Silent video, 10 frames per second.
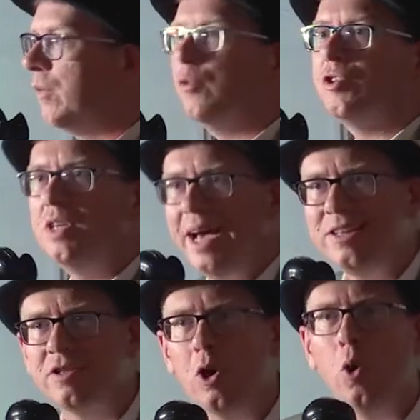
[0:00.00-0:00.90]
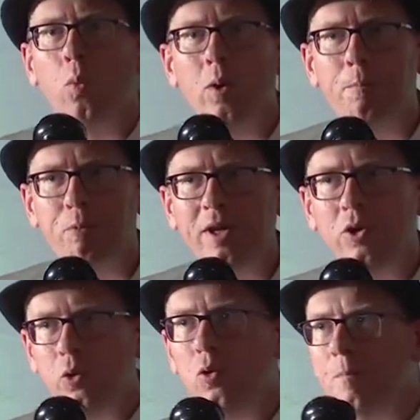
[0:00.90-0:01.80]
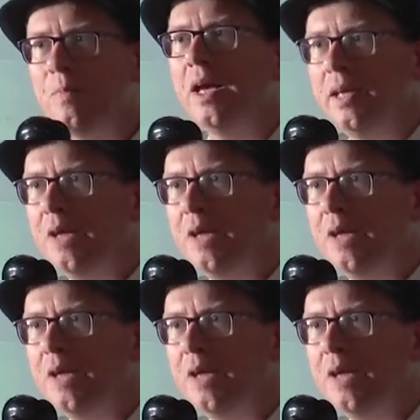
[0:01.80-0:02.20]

For tonight, we will bring you,